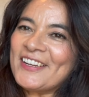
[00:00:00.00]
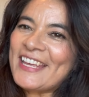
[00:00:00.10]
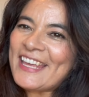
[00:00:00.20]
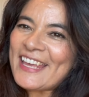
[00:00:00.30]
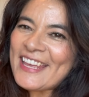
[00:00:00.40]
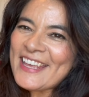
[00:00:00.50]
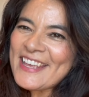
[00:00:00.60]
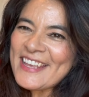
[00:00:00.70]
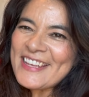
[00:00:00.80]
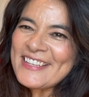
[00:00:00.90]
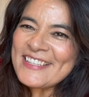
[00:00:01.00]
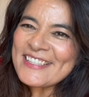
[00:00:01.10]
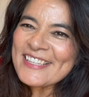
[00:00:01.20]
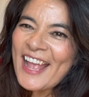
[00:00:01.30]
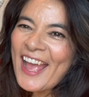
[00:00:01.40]
Yeah, I
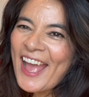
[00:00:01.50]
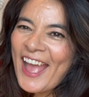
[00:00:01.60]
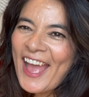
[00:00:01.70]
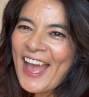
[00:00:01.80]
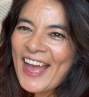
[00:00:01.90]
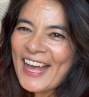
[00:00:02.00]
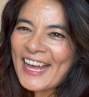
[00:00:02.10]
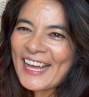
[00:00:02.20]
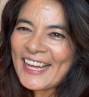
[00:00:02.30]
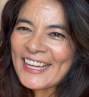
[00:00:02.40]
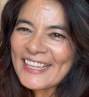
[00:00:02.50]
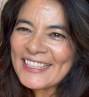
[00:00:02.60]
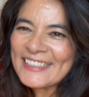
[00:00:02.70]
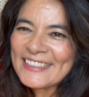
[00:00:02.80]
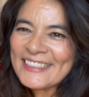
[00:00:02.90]
loved him. I didn't give him this
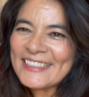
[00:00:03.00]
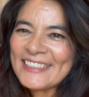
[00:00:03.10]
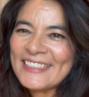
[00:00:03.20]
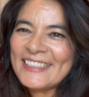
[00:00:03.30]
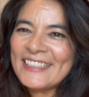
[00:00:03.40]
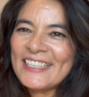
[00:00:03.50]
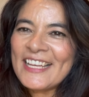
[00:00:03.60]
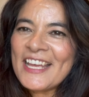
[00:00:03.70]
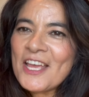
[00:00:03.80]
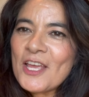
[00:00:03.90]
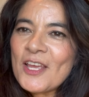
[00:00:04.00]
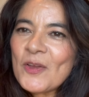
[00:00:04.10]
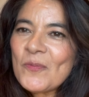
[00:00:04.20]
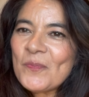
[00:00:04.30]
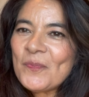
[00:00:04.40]
little thing.
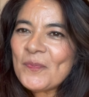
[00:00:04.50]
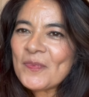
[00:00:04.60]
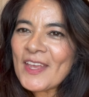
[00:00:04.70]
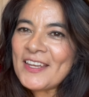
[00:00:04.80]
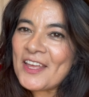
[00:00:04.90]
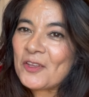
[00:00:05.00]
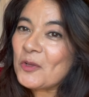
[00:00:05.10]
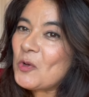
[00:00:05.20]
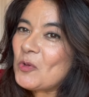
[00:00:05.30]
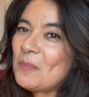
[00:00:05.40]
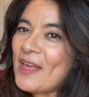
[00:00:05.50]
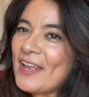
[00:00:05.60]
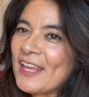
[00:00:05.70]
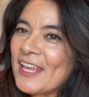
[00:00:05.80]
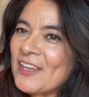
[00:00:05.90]
Loved making him. These
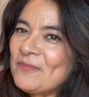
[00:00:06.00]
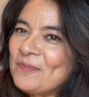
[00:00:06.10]
patterns are